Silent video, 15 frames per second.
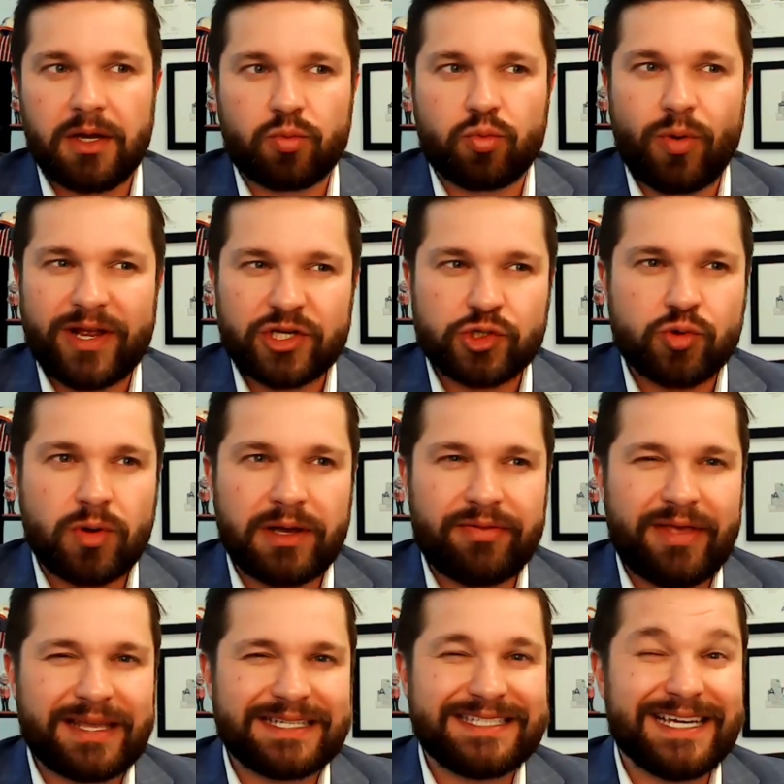A
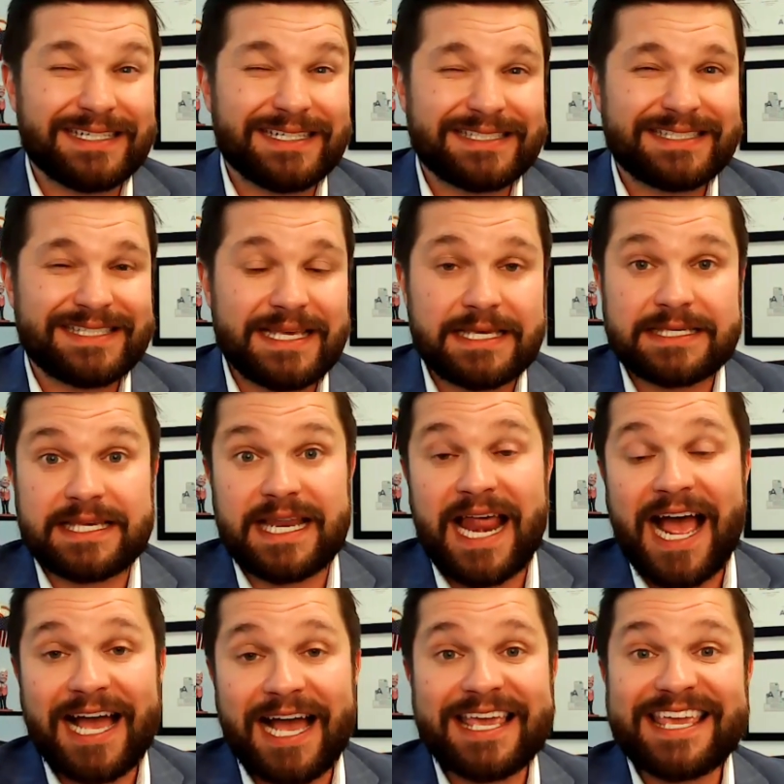restaurant that does things that
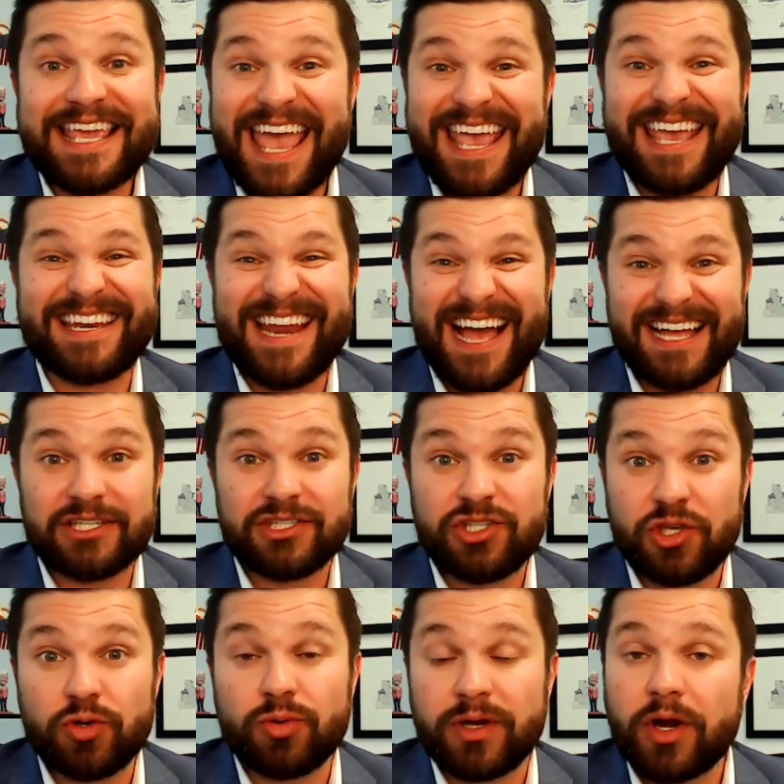I cannot
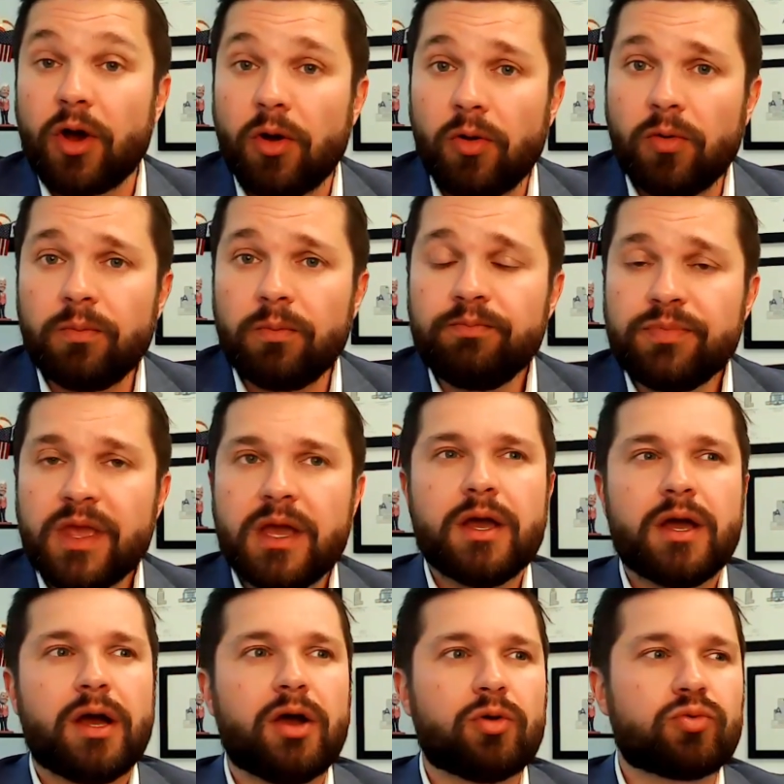do at home.
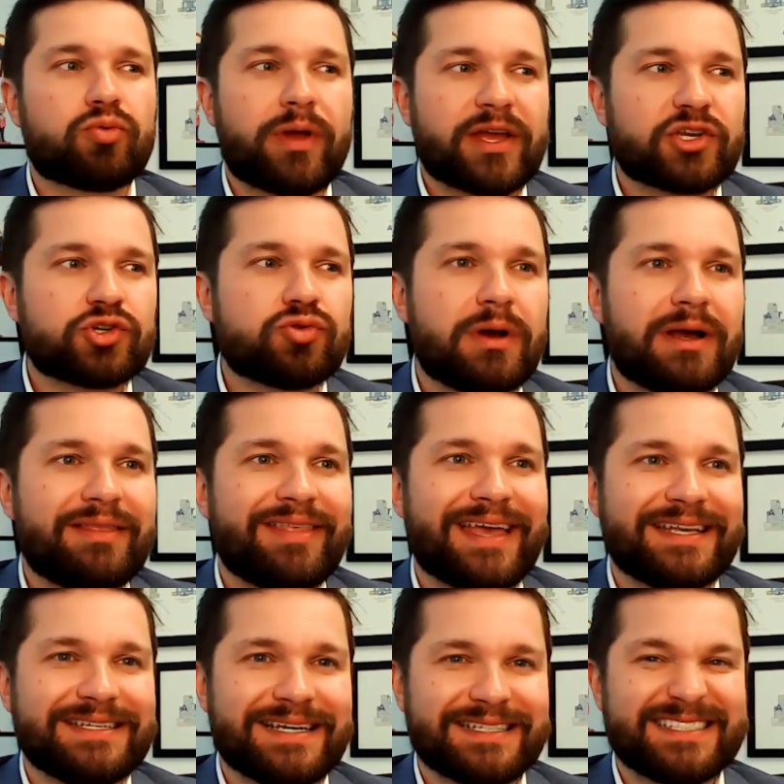A restaurant
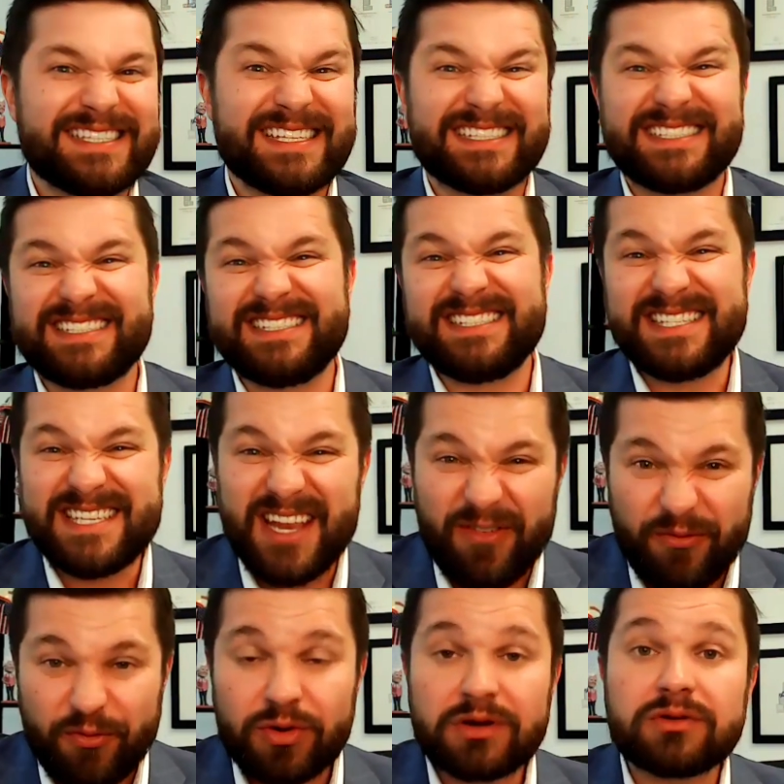that does things
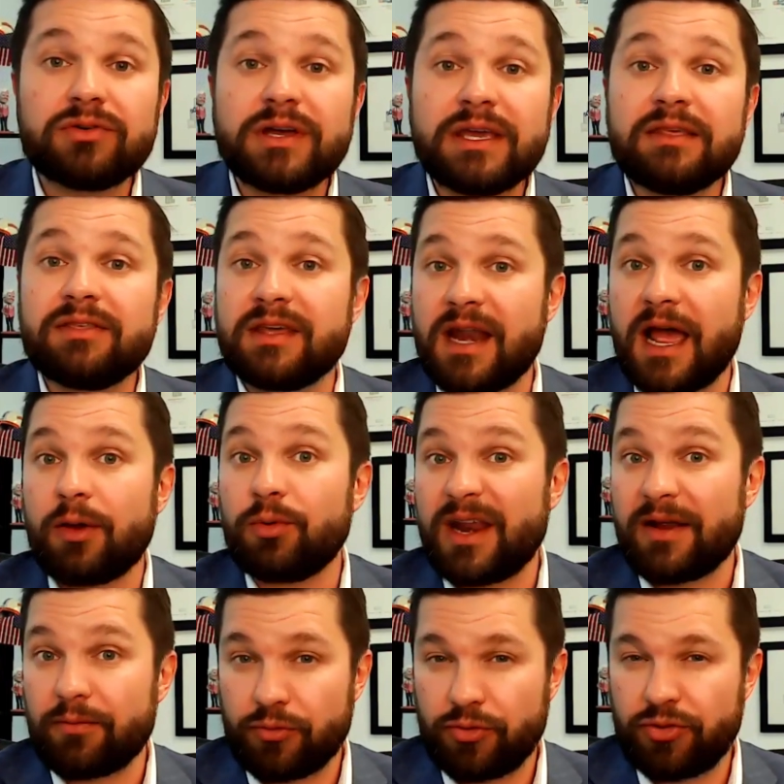differently than I
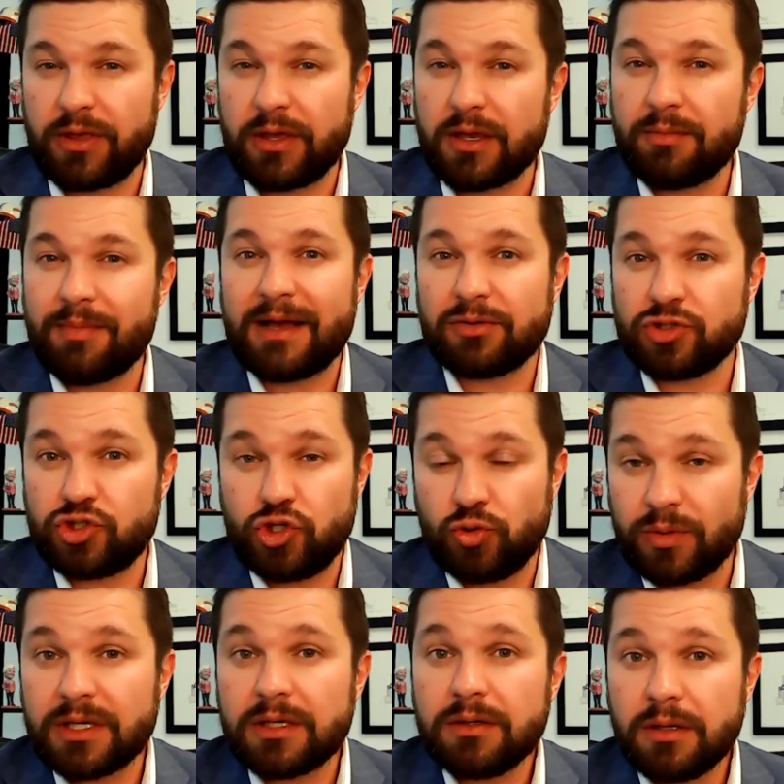would ever think about
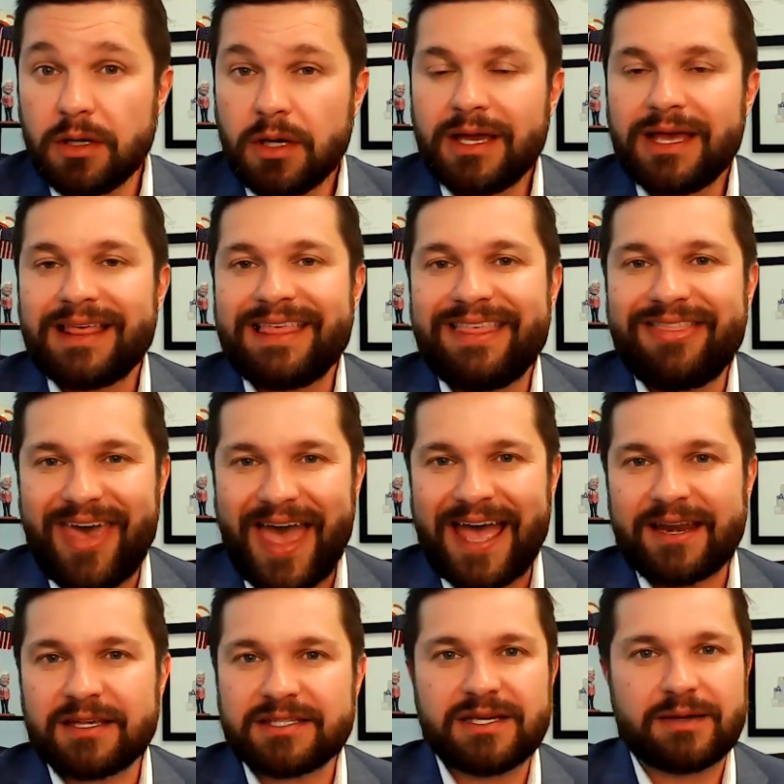doing.
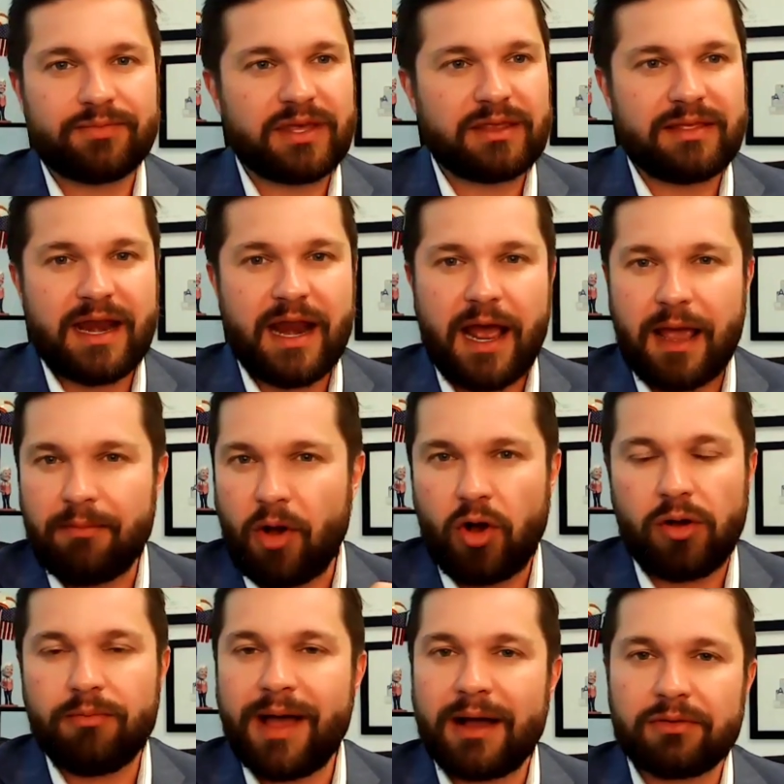That is something that I am
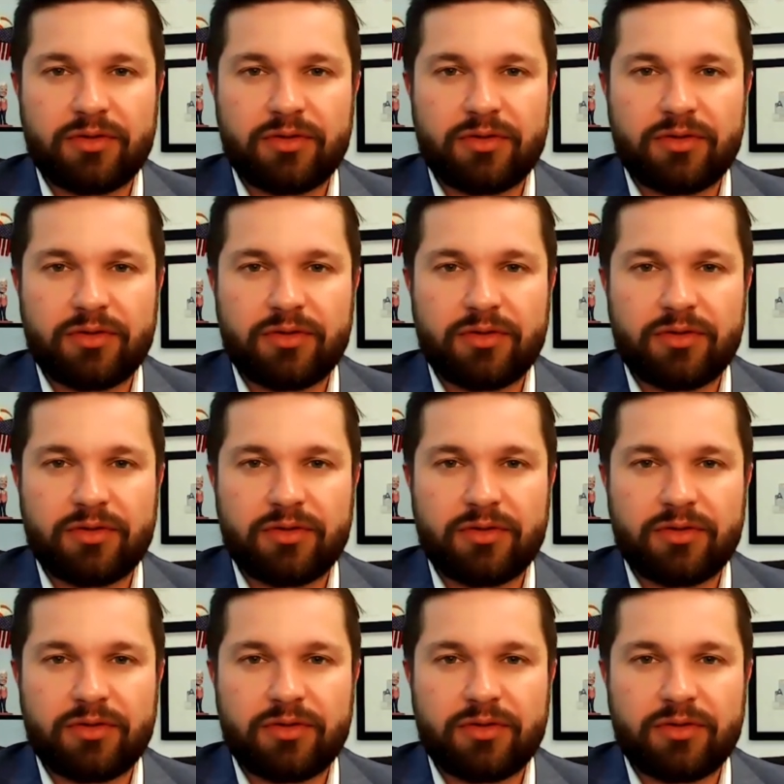all